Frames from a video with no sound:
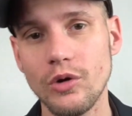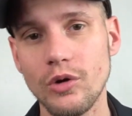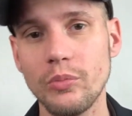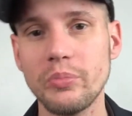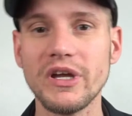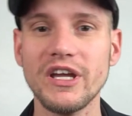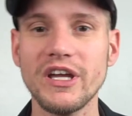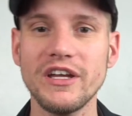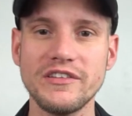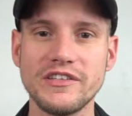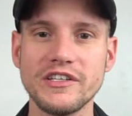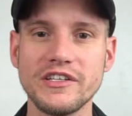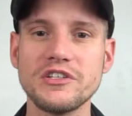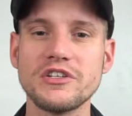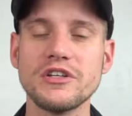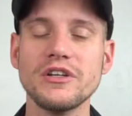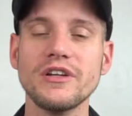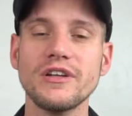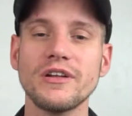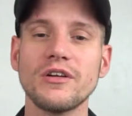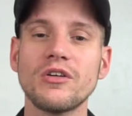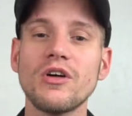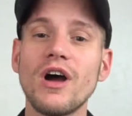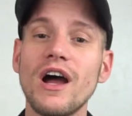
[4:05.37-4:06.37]
pay attention
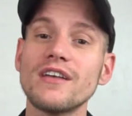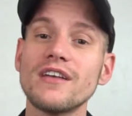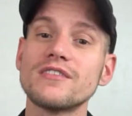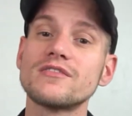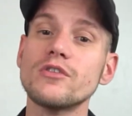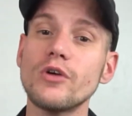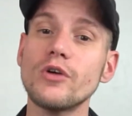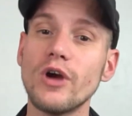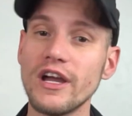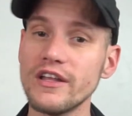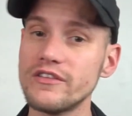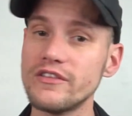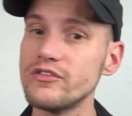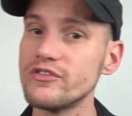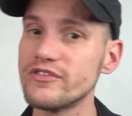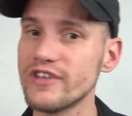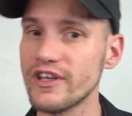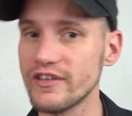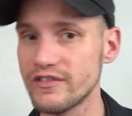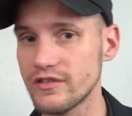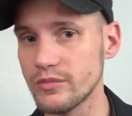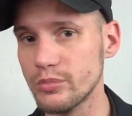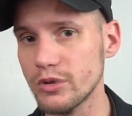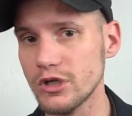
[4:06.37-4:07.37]
in class. So I had 2
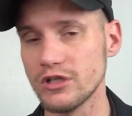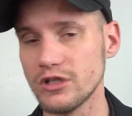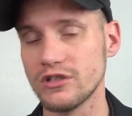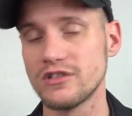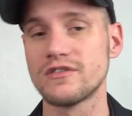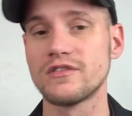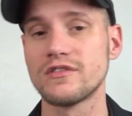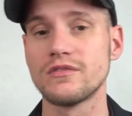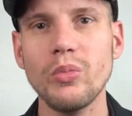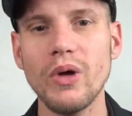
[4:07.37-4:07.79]
sets of books.